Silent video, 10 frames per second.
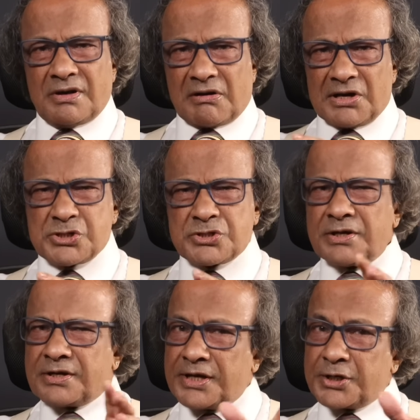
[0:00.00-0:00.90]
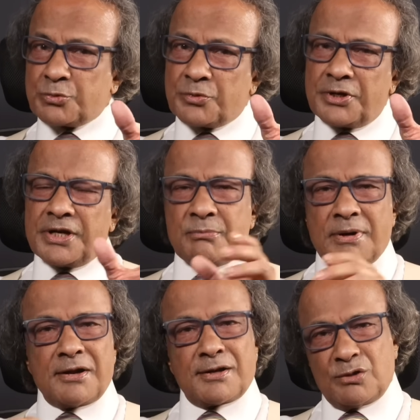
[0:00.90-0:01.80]
a recent hit word in
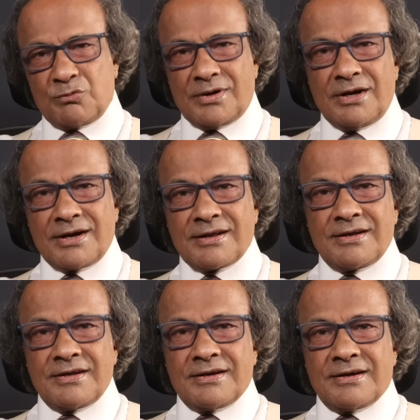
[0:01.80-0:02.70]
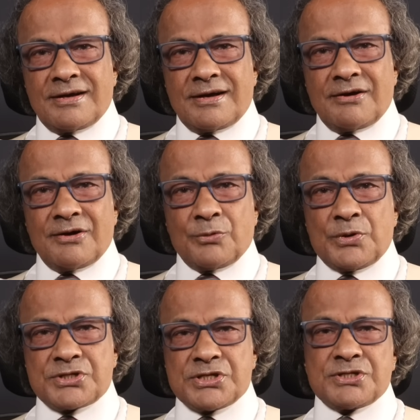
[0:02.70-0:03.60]
medical world,
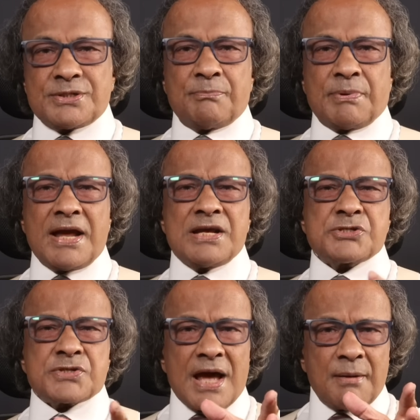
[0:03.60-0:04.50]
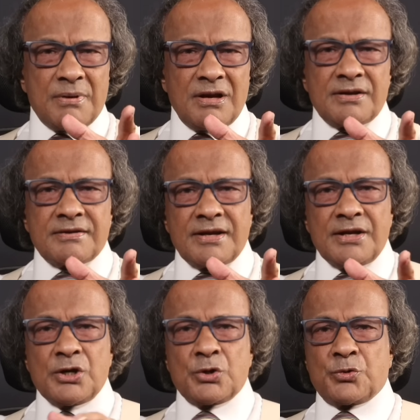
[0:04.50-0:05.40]
which is the brain's
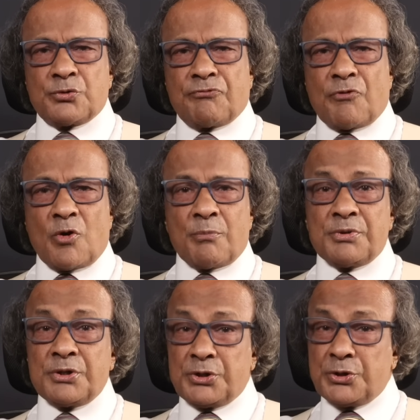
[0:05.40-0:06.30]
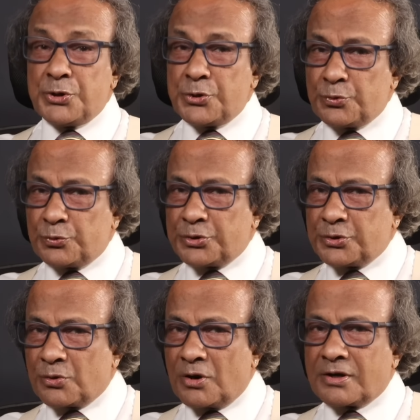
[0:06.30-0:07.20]
ability to form new
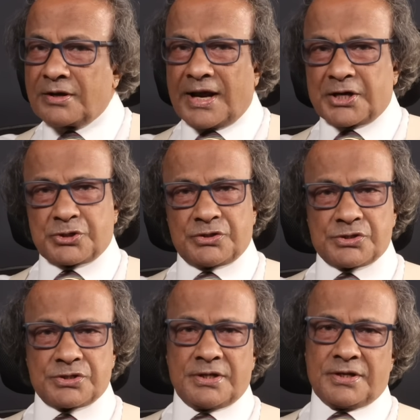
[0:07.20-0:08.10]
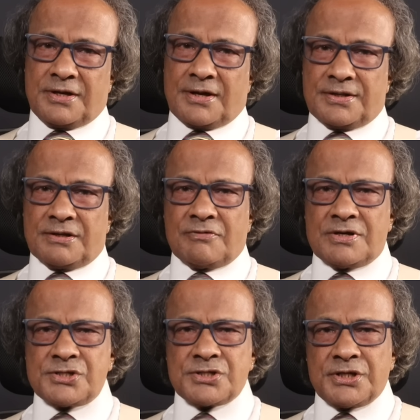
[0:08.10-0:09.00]
neural connections. In other
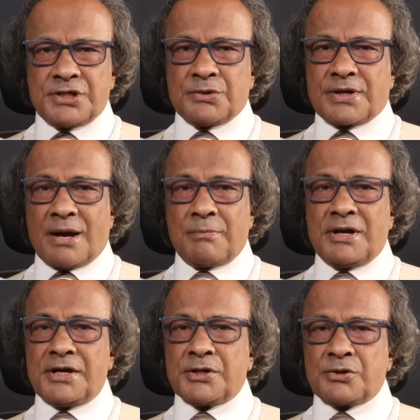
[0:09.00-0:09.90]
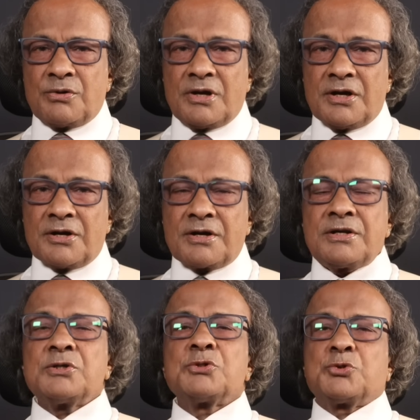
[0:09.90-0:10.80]
words, your ability to
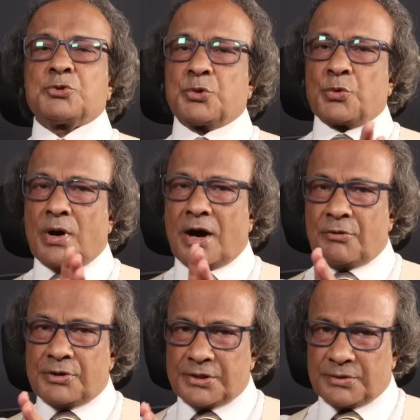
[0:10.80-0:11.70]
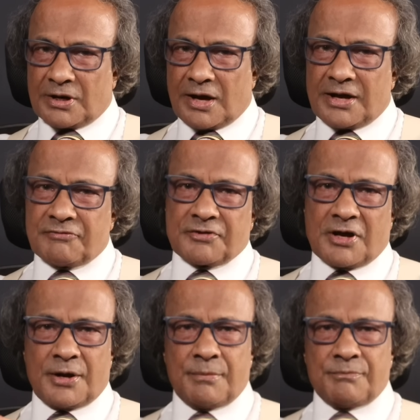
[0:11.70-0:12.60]
learn throughout your
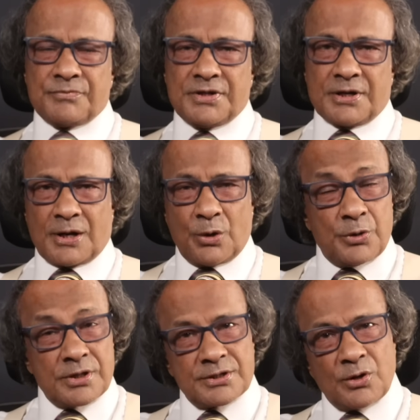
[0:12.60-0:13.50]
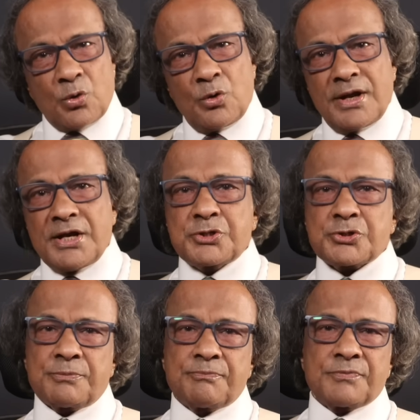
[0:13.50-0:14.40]
lifetime, including the old
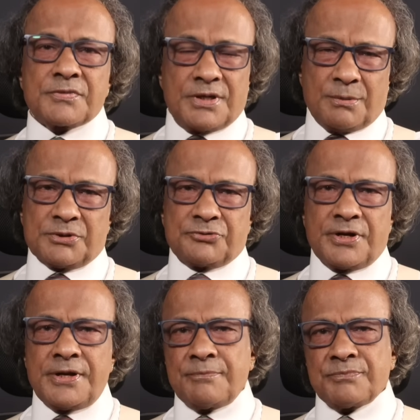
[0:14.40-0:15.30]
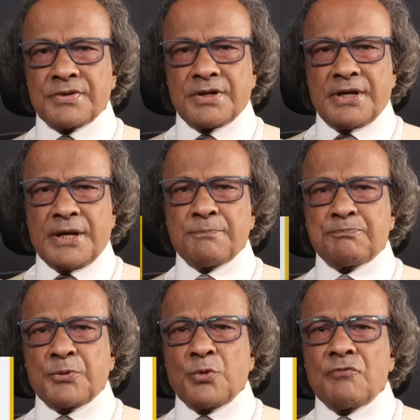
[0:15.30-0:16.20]
age. Number three,
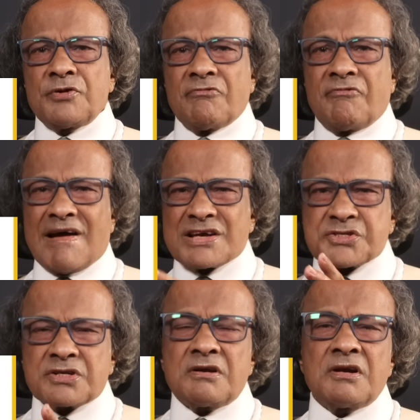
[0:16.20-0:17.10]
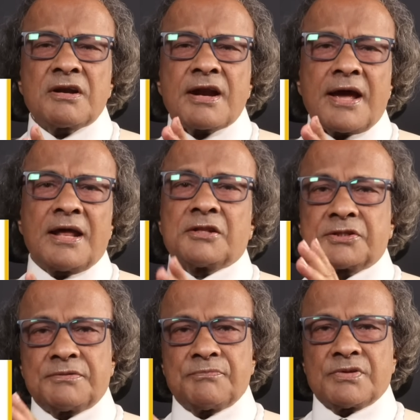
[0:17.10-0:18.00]
improved vascular
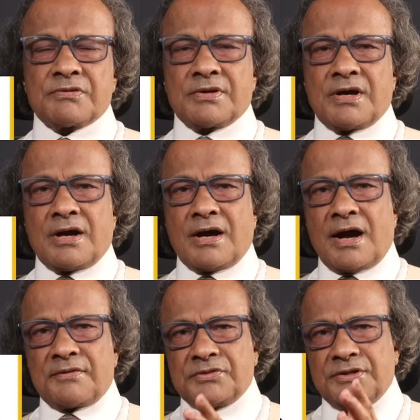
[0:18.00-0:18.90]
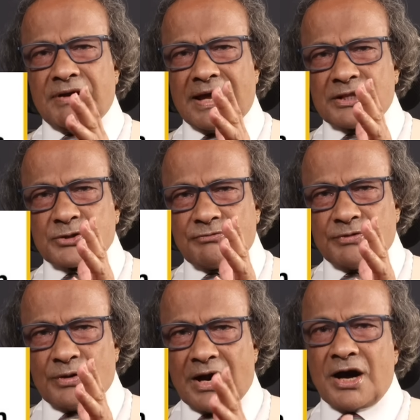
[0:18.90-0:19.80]
health, the health of
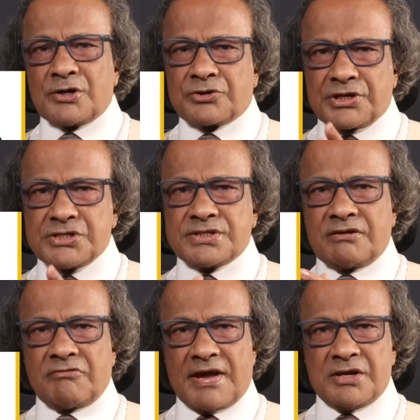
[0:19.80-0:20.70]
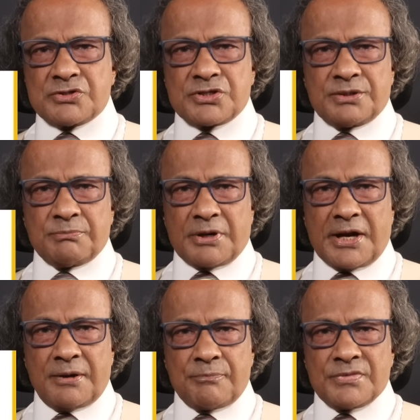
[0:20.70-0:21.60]
your arteries and veins in the
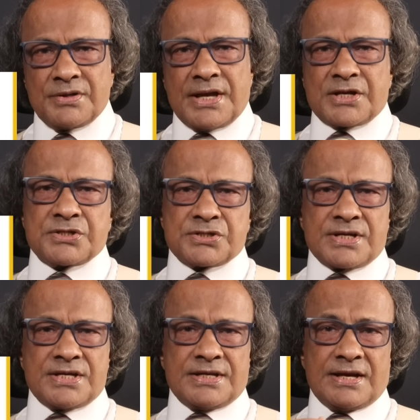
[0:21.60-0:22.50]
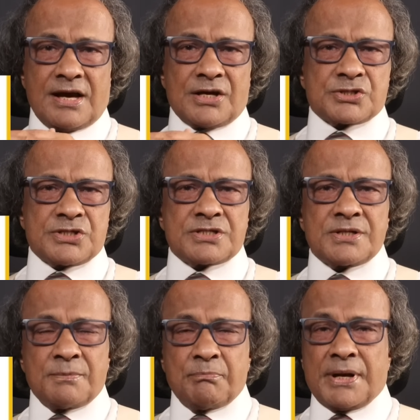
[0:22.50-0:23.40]
brain. Exercise
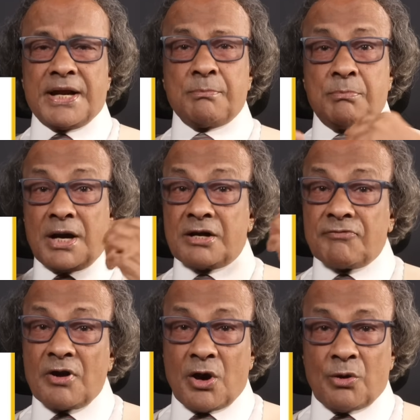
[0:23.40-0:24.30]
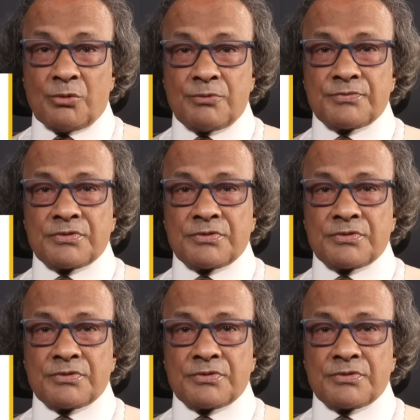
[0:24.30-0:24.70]
enhances brain blood flow